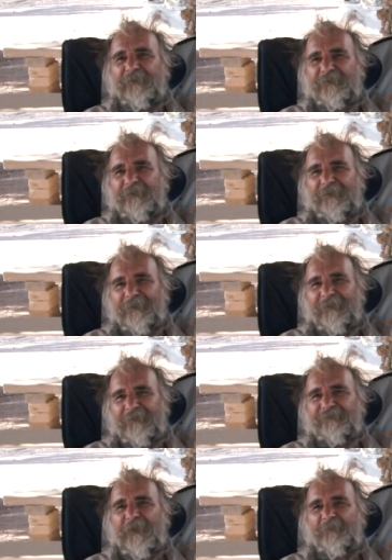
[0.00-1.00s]
seat in the,
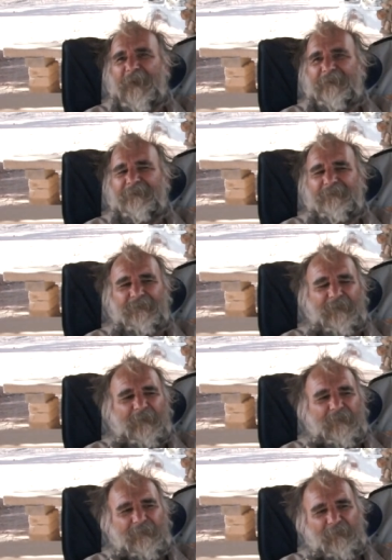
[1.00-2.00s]
in the stock market.
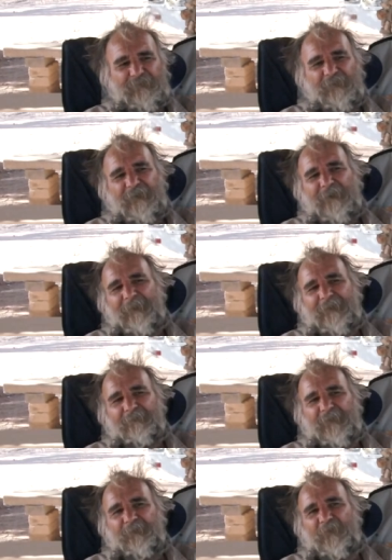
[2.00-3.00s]
They was talking
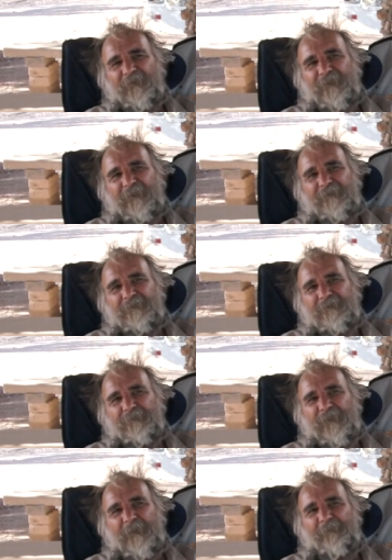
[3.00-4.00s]
about before you can
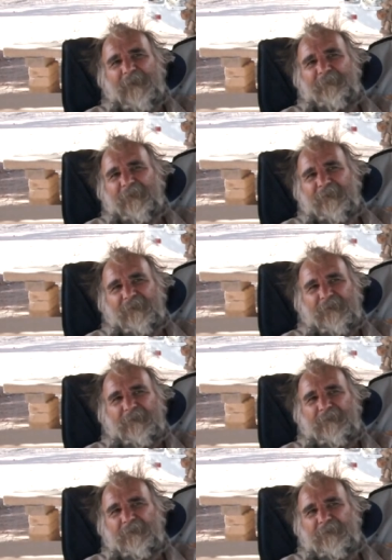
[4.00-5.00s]
be a member of the
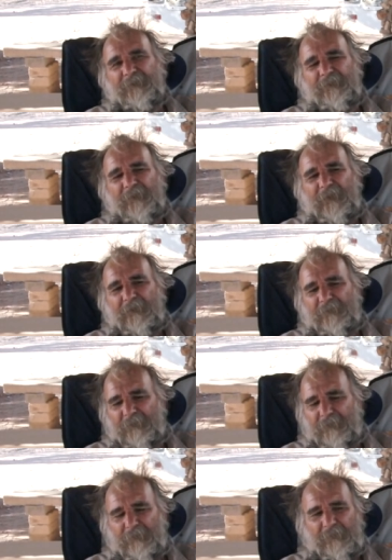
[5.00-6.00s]
uh,
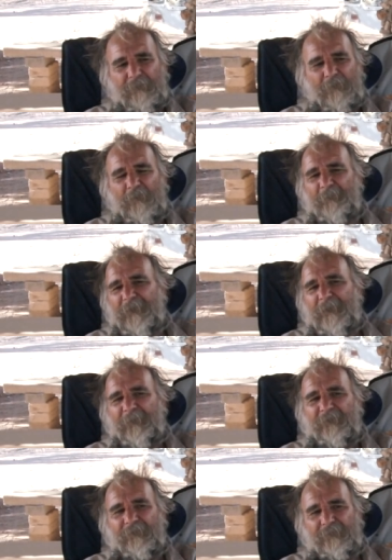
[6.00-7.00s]
Colombian
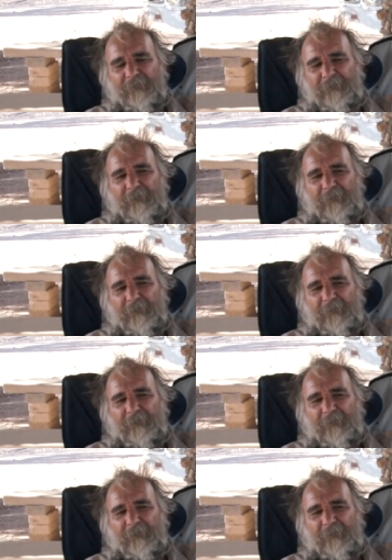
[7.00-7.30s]
Emerald